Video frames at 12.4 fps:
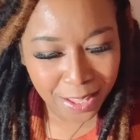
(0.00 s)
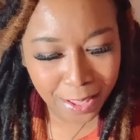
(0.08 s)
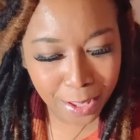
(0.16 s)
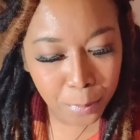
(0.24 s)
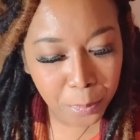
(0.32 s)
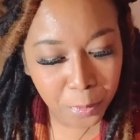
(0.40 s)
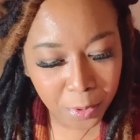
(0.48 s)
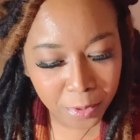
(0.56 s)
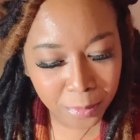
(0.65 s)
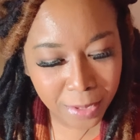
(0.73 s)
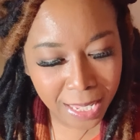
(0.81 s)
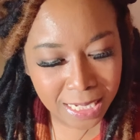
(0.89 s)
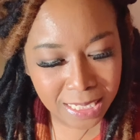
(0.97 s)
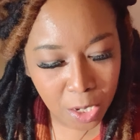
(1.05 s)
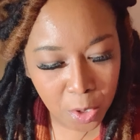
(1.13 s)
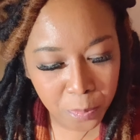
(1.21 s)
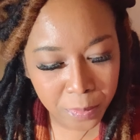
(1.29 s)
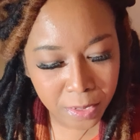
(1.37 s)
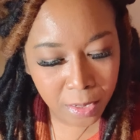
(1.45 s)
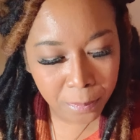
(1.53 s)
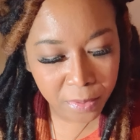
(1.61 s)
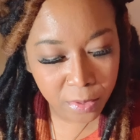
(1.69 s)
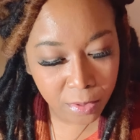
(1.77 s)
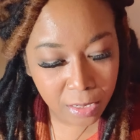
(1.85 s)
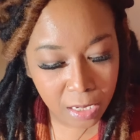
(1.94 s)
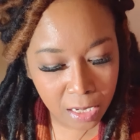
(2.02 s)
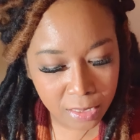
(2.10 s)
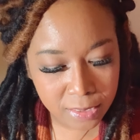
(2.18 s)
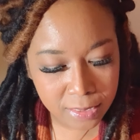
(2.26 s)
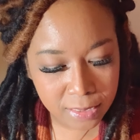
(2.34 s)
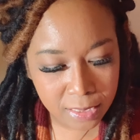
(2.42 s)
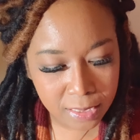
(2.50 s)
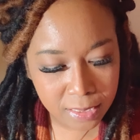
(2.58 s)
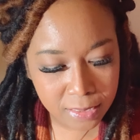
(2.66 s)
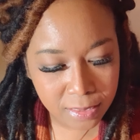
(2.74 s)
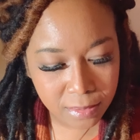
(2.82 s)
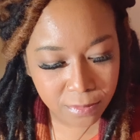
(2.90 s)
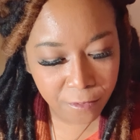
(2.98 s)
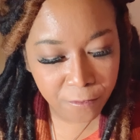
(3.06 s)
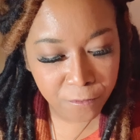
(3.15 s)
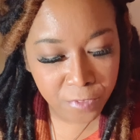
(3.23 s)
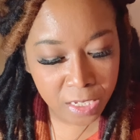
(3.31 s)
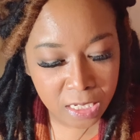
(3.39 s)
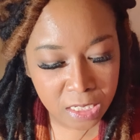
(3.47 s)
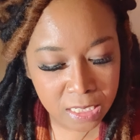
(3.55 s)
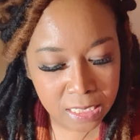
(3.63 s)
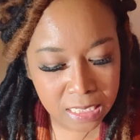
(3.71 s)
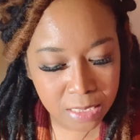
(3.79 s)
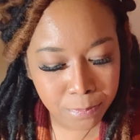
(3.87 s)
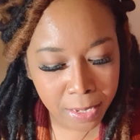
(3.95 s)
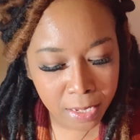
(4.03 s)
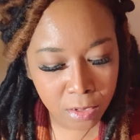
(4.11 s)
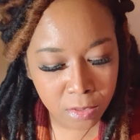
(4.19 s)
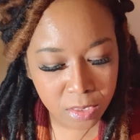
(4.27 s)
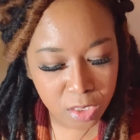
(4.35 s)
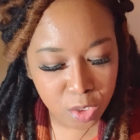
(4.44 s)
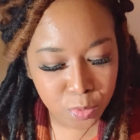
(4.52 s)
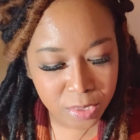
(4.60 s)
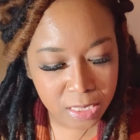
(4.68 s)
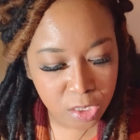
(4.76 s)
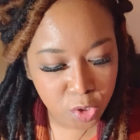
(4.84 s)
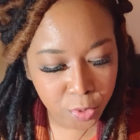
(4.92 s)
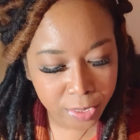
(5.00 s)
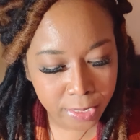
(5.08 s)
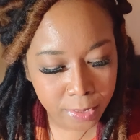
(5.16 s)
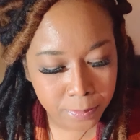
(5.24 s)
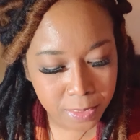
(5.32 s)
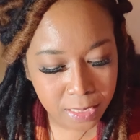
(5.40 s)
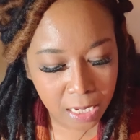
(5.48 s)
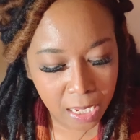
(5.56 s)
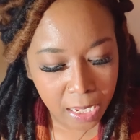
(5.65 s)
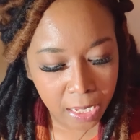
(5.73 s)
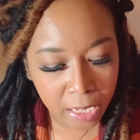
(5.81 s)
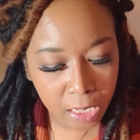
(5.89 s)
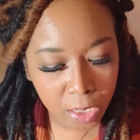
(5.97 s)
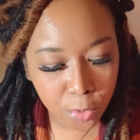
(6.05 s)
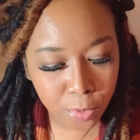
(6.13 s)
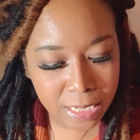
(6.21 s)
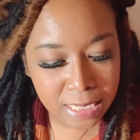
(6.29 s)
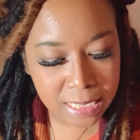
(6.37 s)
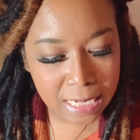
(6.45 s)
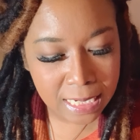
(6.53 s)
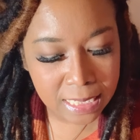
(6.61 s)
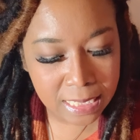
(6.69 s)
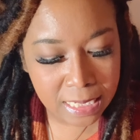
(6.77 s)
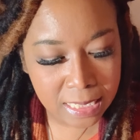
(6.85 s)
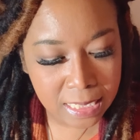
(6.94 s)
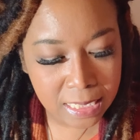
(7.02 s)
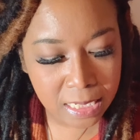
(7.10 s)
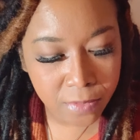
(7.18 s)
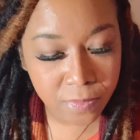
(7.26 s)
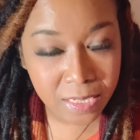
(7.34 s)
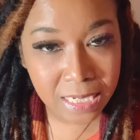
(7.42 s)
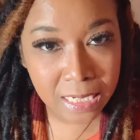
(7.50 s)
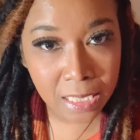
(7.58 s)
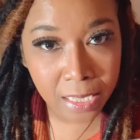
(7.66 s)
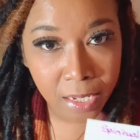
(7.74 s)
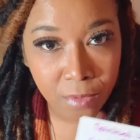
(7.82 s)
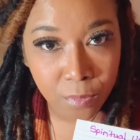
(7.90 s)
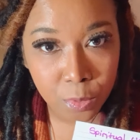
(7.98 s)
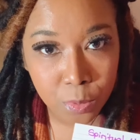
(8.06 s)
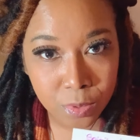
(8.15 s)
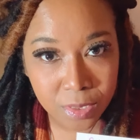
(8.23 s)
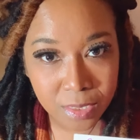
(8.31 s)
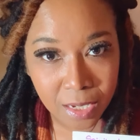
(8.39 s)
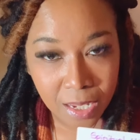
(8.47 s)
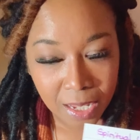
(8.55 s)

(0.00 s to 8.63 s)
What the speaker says: A portal has opened up in your consciousness. Visions, smells, lucid dreams, increase in sensitivity levels.